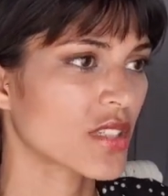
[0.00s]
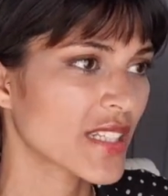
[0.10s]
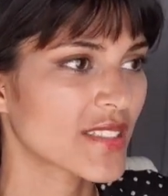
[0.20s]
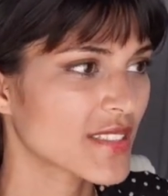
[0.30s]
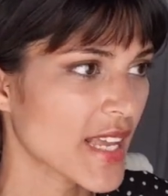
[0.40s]

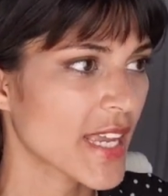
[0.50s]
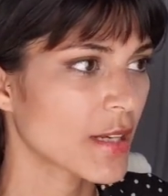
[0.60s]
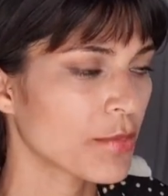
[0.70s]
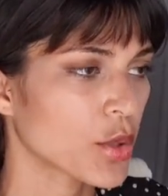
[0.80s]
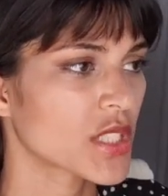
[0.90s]

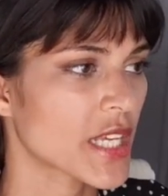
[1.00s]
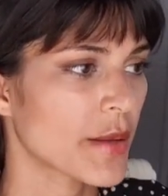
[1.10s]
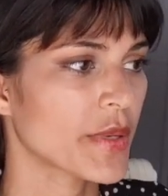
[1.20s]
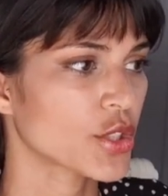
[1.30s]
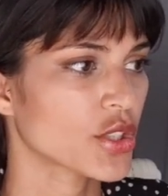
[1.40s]
insane body
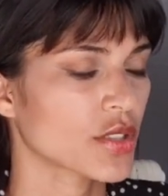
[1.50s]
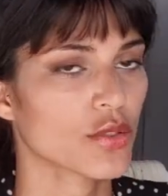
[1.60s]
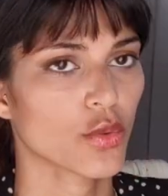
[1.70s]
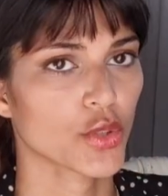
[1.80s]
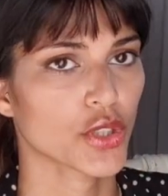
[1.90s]
image
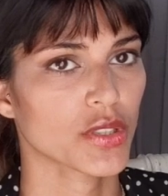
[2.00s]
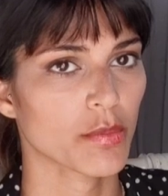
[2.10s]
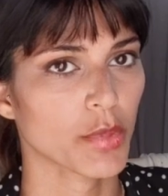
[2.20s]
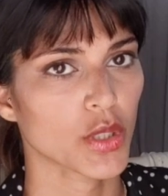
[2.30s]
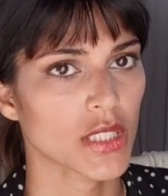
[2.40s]
distortions
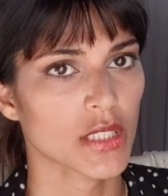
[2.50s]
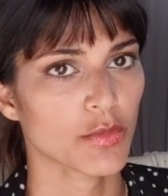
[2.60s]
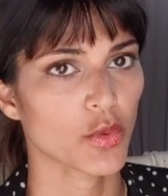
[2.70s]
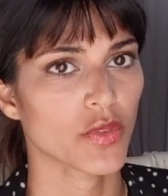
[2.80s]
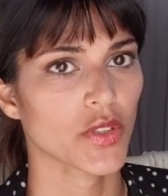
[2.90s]
and body
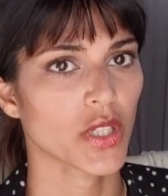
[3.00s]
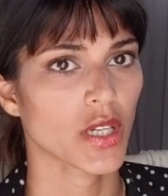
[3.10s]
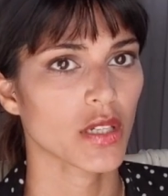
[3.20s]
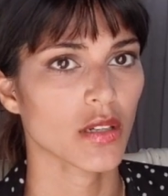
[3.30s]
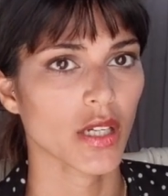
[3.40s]

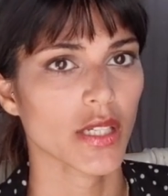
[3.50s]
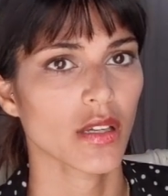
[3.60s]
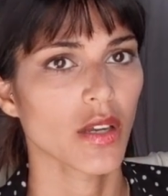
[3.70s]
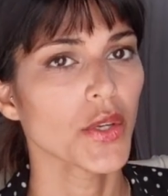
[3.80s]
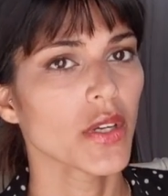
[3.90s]
dysmorphia, and like